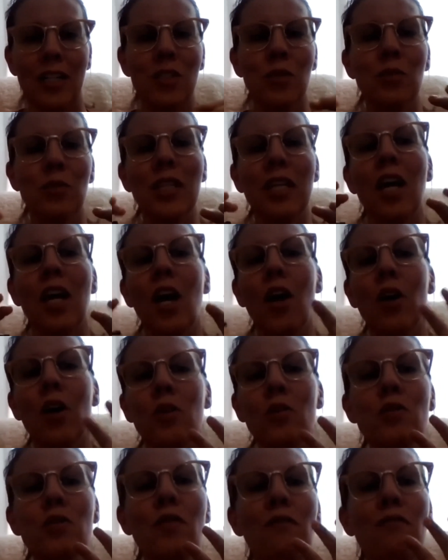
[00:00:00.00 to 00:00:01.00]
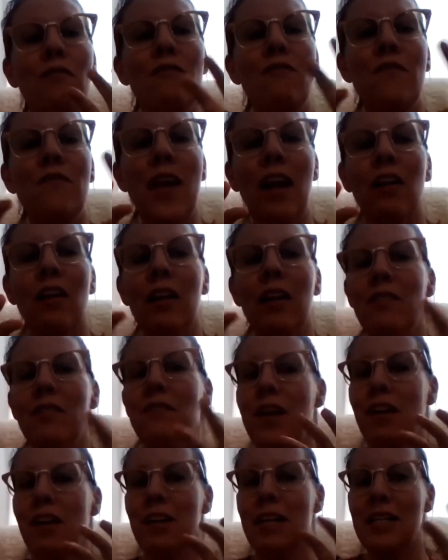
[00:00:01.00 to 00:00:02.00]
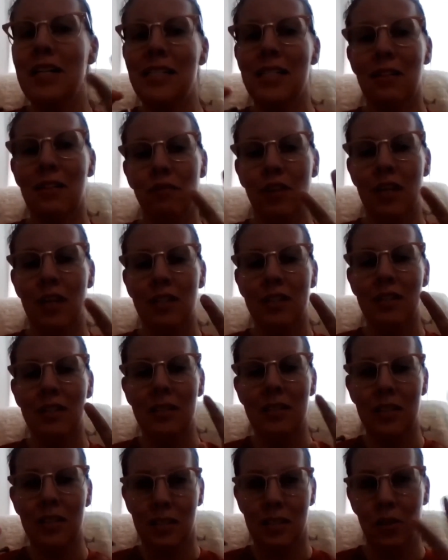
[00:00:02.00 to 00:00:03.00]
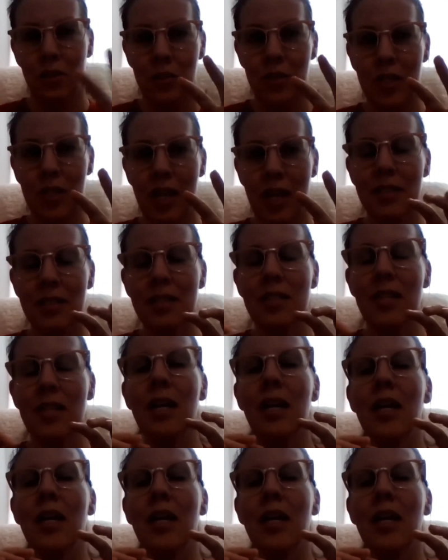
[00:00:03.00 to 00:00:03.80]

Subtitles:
So it's like, those are very, very different skill sets.